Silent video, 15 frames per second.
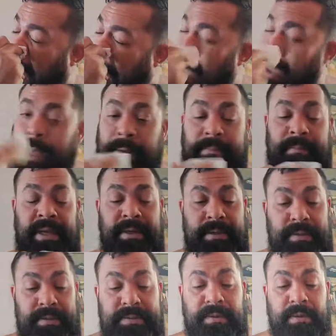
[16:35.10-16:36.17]
Yeah, my
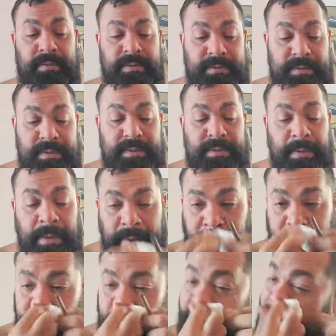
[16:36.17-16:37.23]
nose always running every
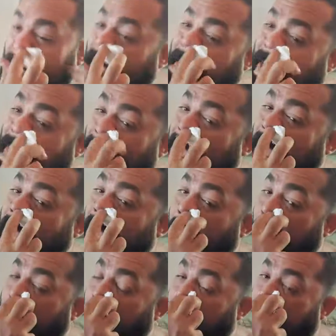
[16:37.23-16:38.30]
morning.
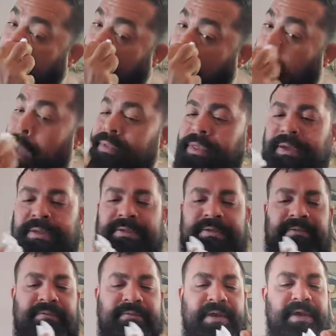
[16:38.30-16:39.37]
I think it's the
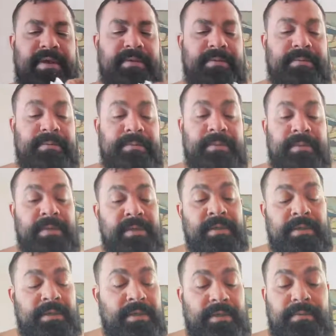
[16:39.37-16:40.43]
fan.
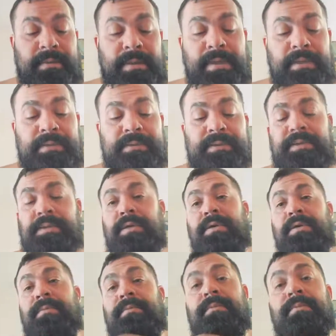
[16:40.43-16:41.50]
Anyway,
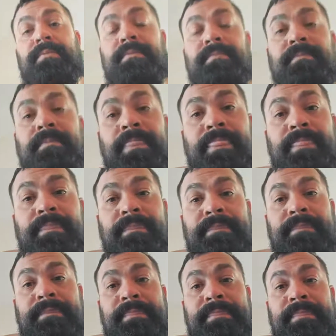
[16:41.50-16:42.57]
so
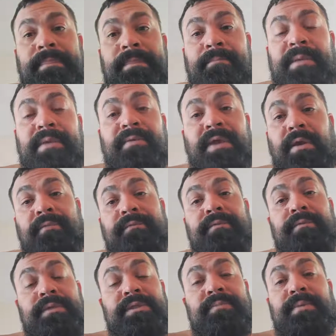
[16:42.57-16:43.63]
be careful
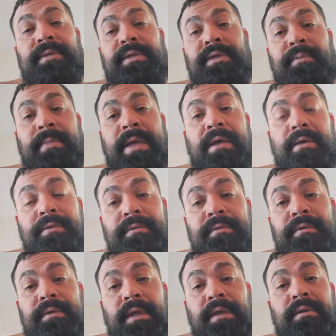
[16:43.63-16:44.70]
what you put in your mouth,
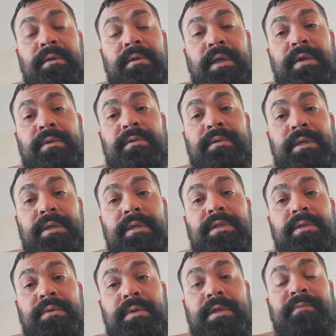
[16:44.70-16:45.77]
not only
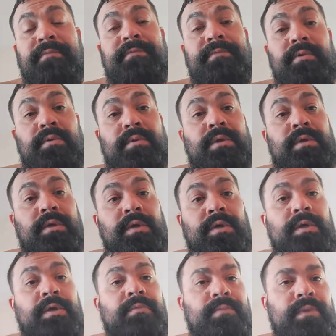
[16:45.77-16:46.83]
including food,
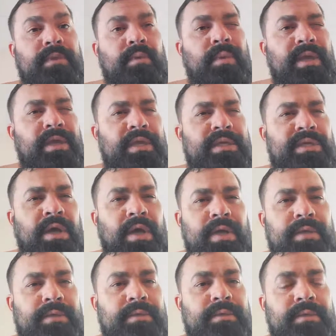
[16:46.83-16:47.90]
but the way you talk.